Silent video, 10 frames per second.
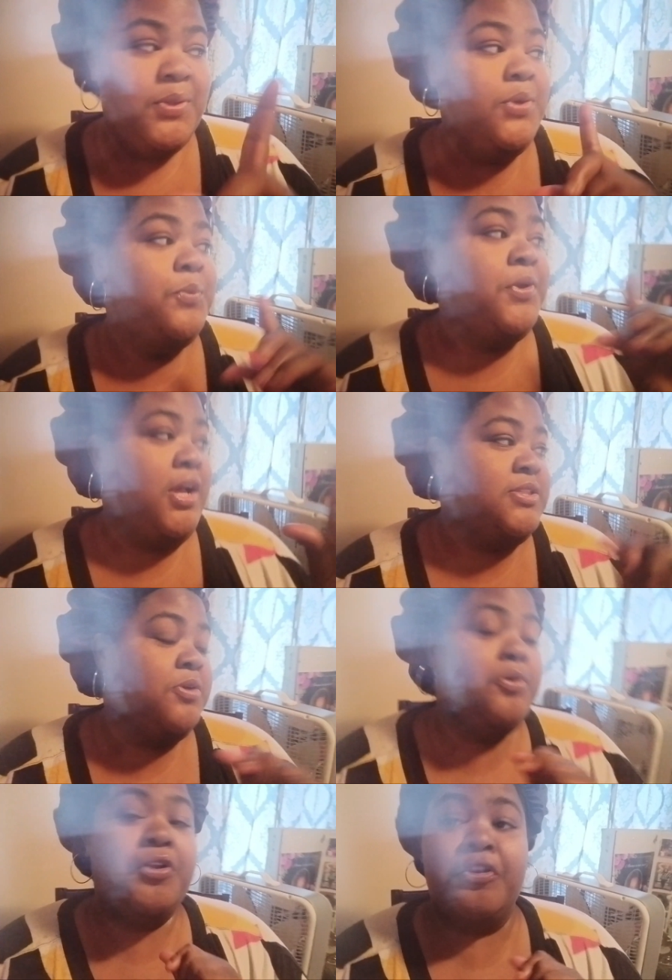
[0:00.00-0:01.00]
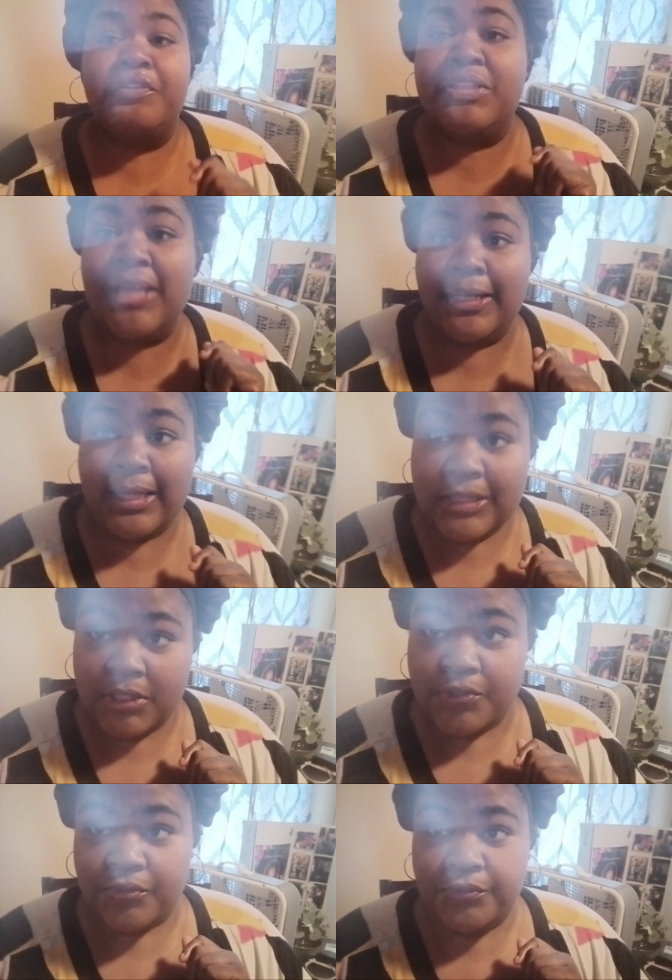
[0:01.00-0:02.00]
We also gonna go reset Nathan's
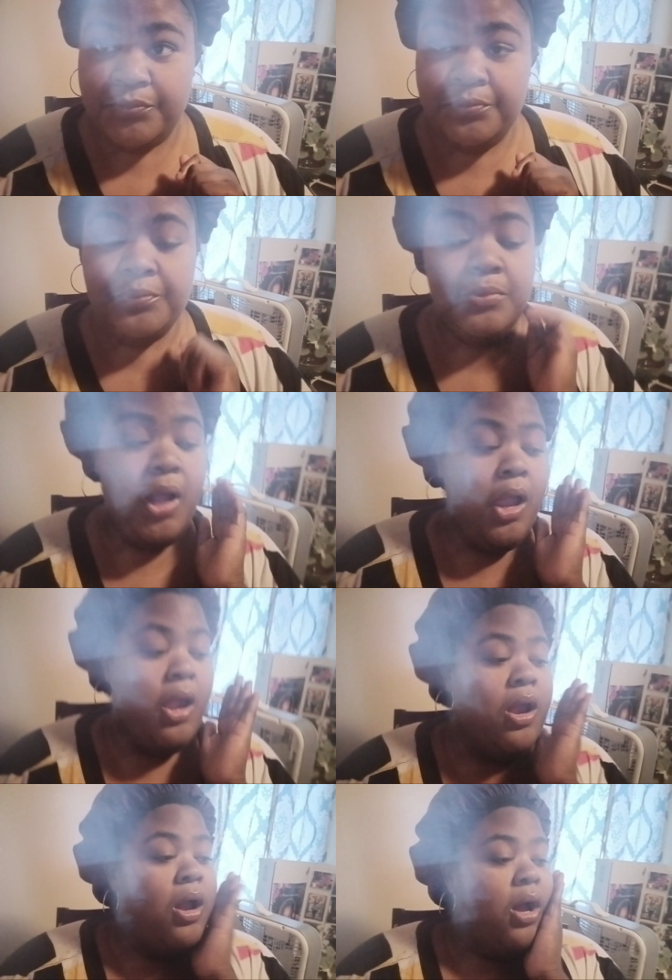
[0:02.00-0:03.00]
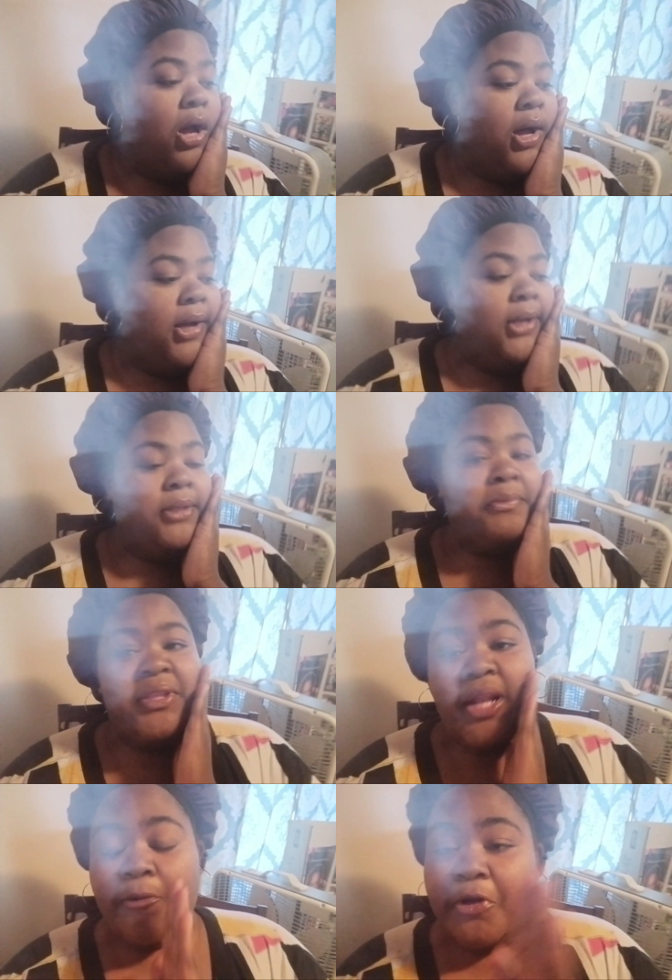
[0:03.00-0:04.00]
room. Um, and then I
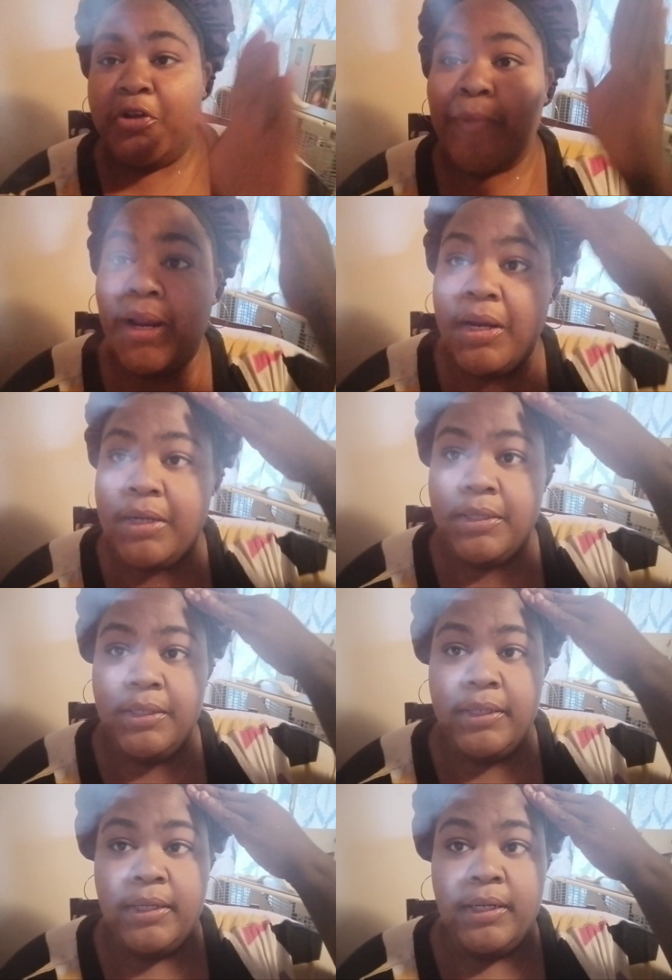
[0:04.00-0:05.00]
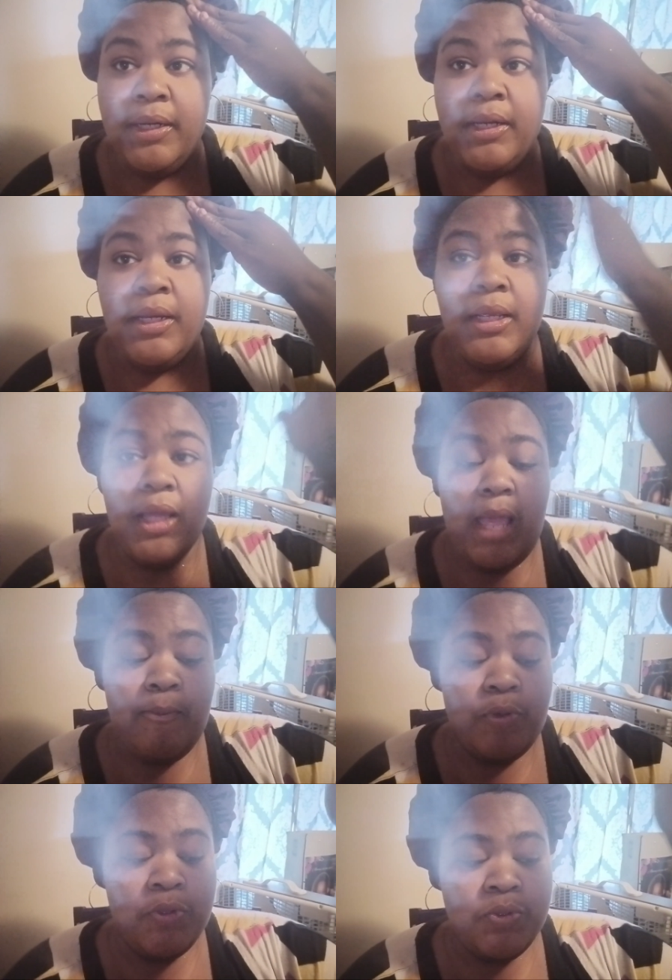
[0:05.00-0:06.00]
wanna do my hair. I'm gonna
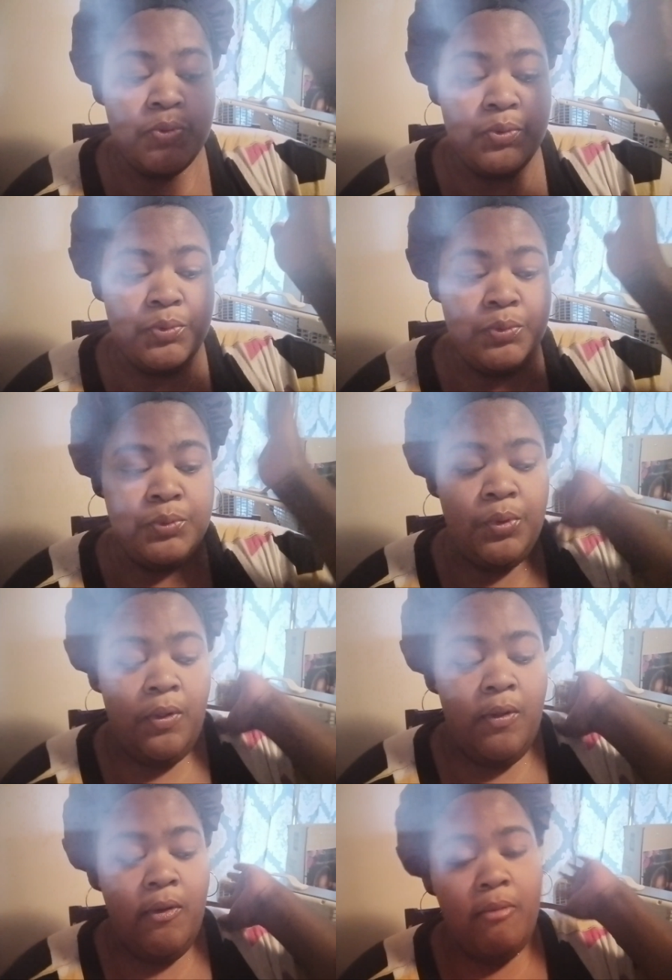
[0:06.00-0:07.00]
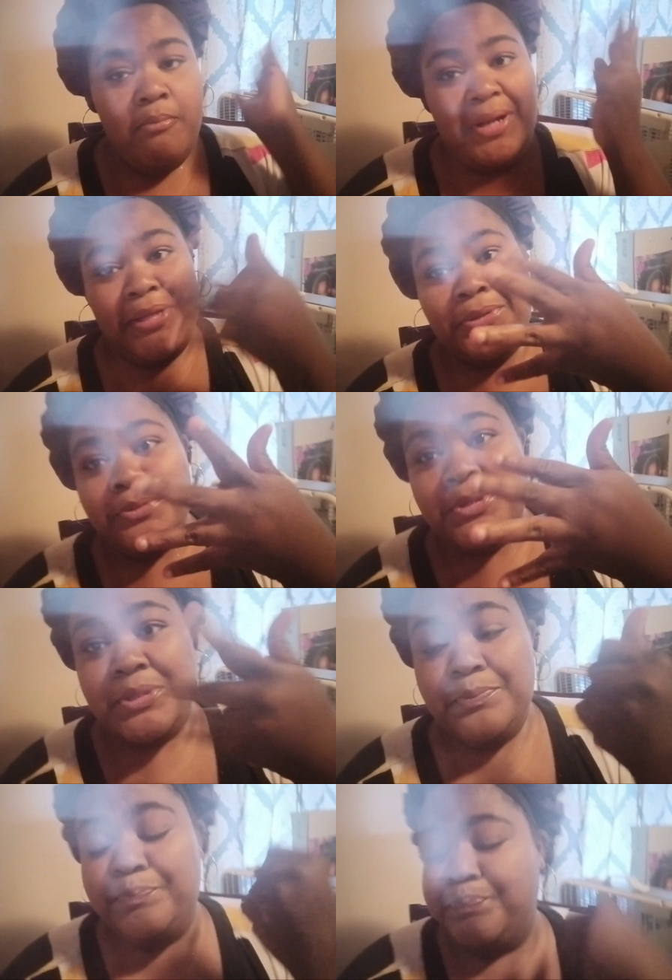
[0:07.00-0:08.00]
need to do my nails.
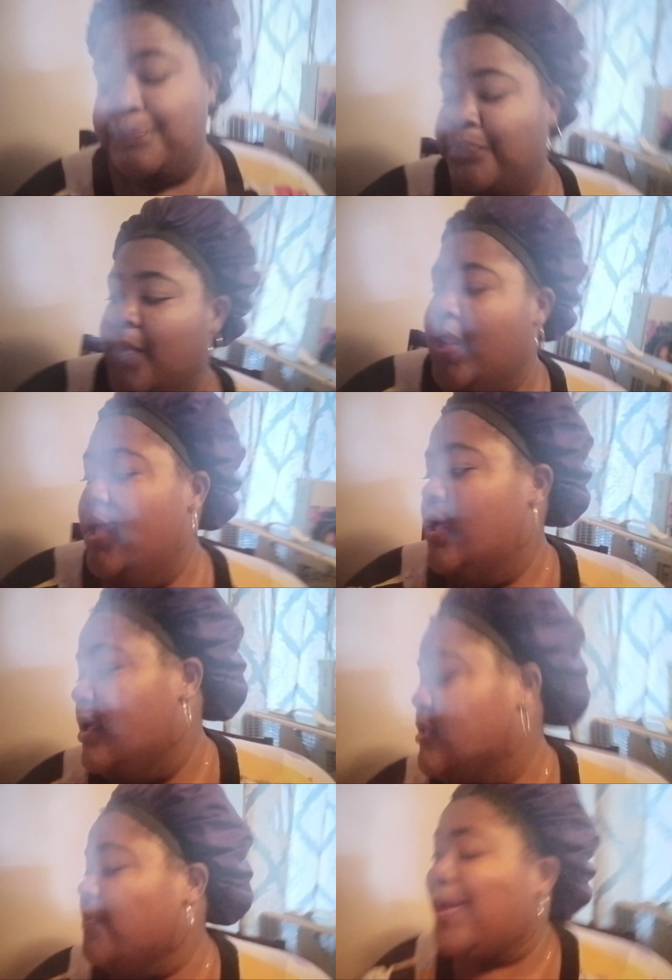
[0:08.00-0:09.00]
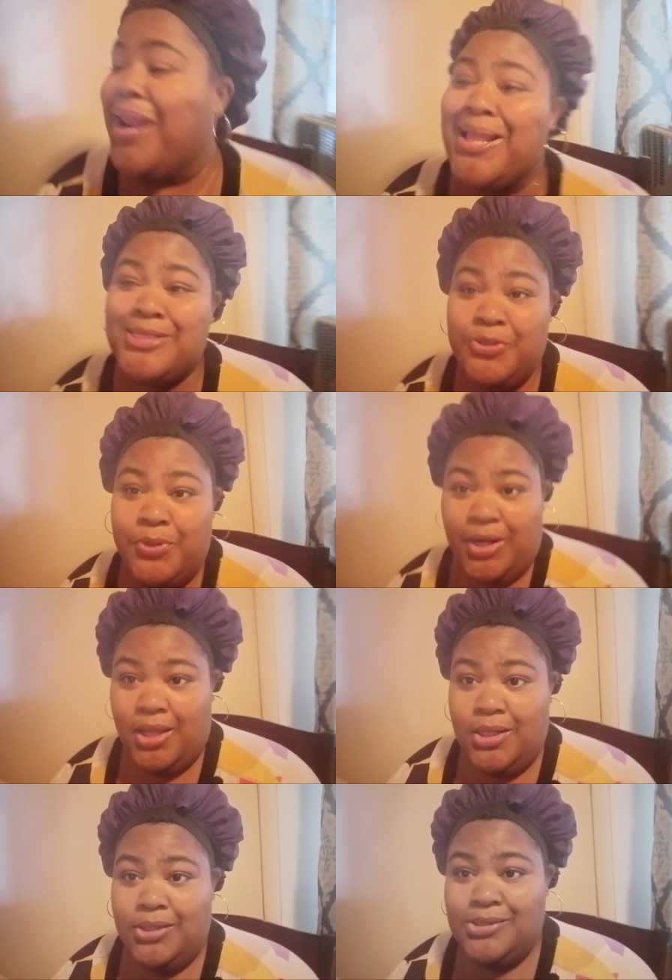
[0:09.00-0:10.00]
And so we got a lot to do today.
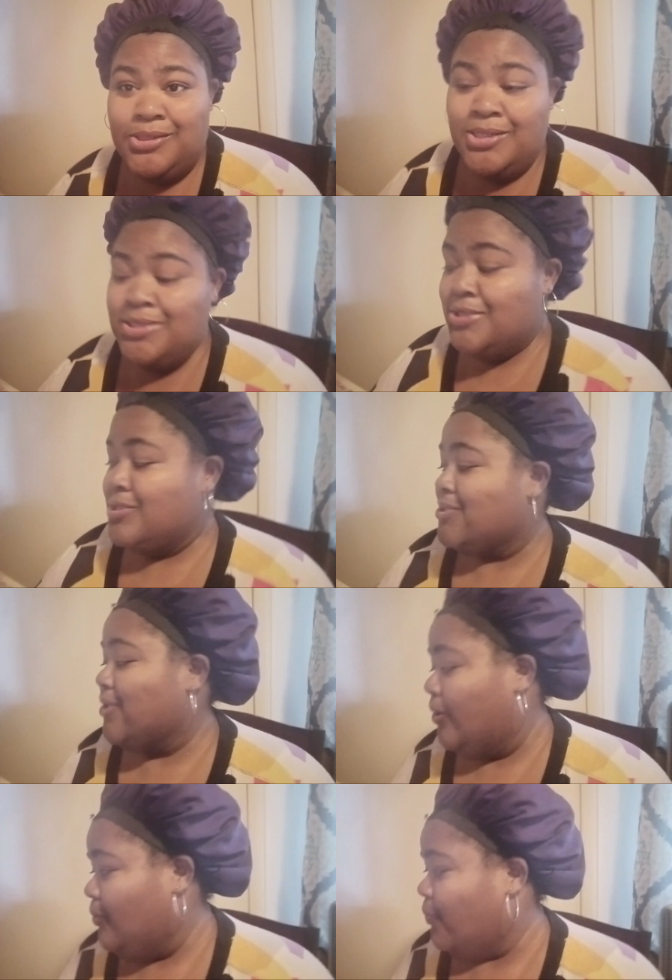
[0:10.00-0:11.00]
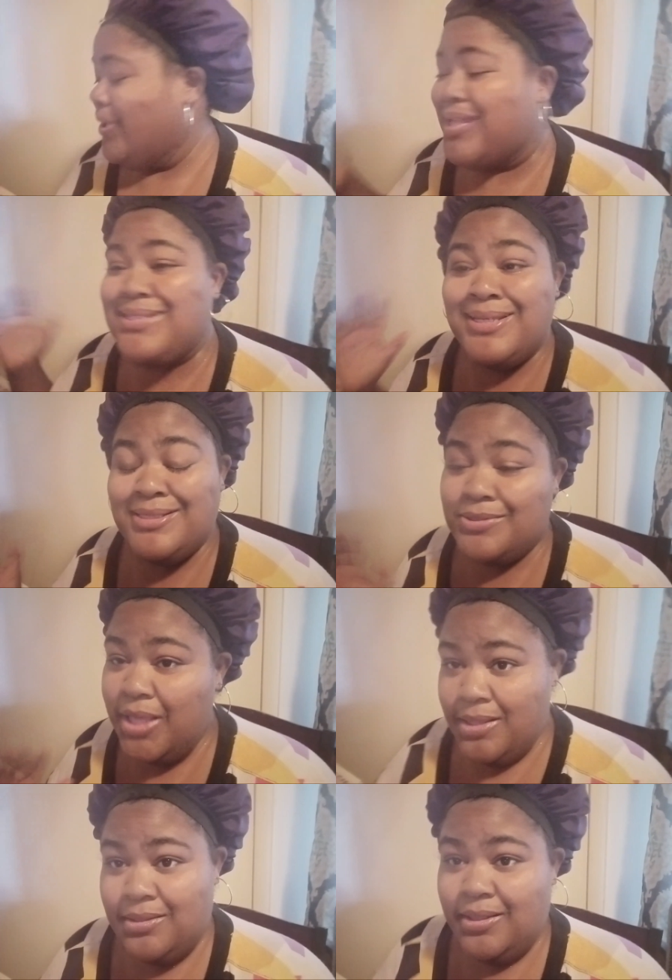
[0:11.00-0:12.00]
So we got to get
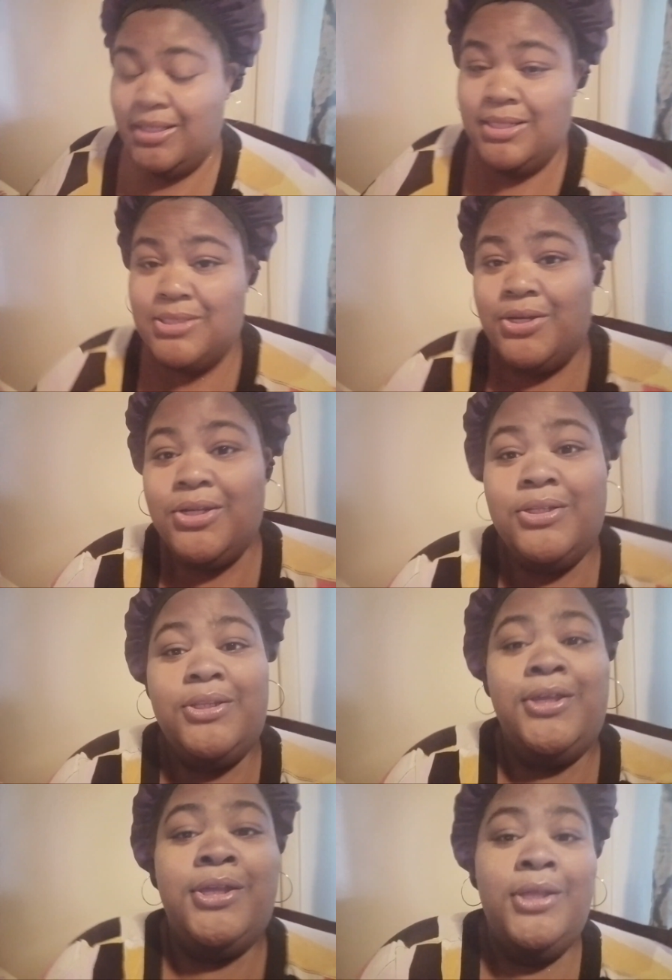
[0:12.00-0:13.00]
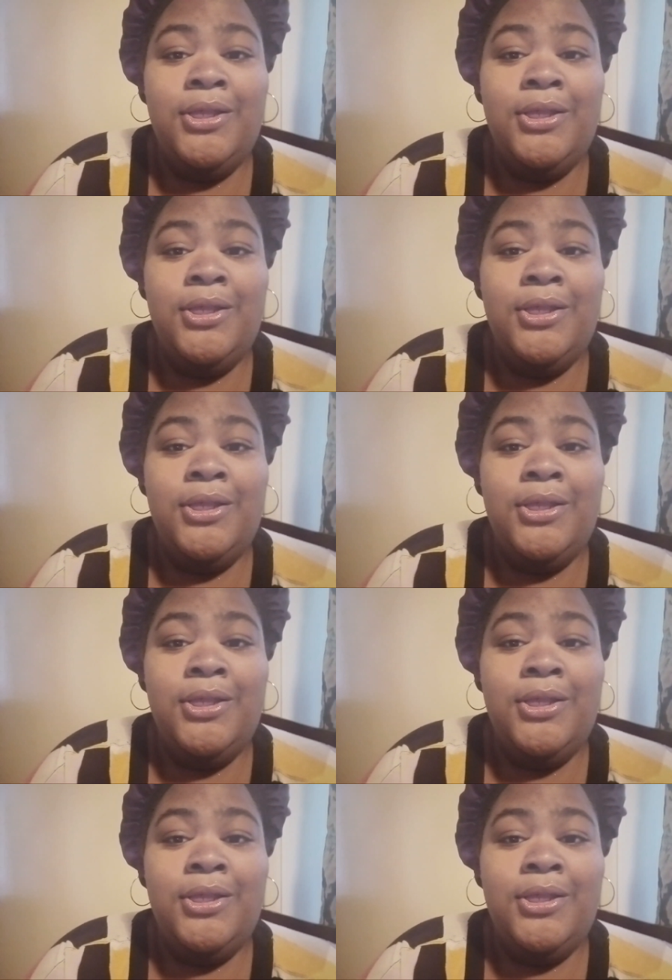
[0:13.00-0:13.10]
together. And it's currently